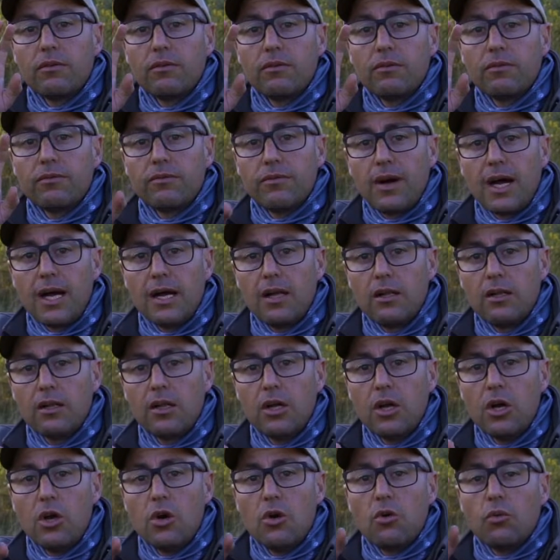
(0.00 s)
file,
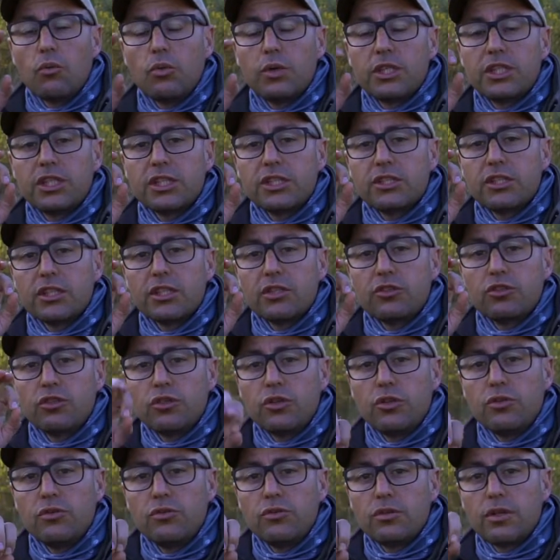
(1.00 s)
which is a
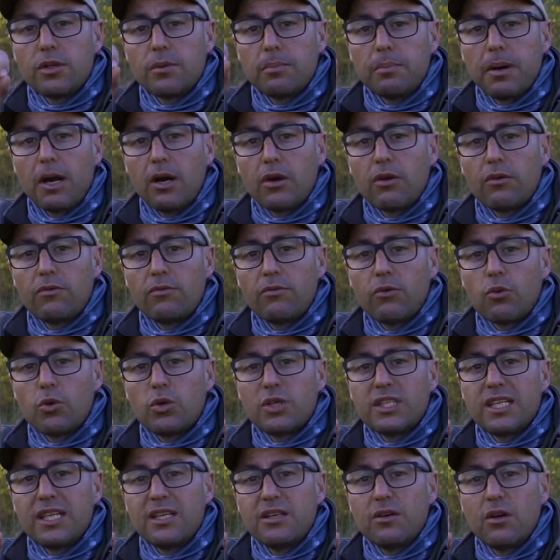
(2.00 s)
2 to the power of
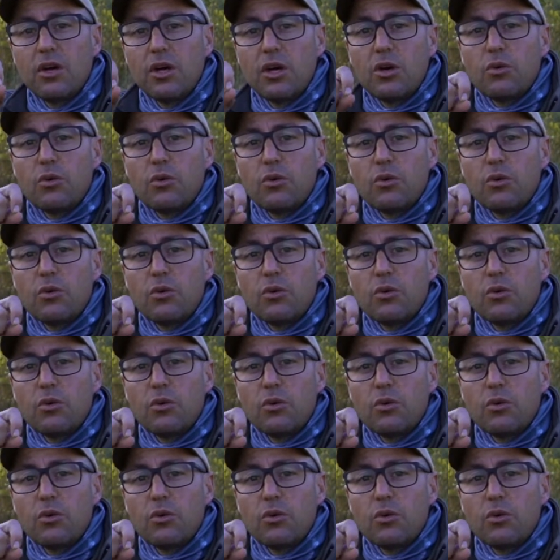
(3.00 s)
14,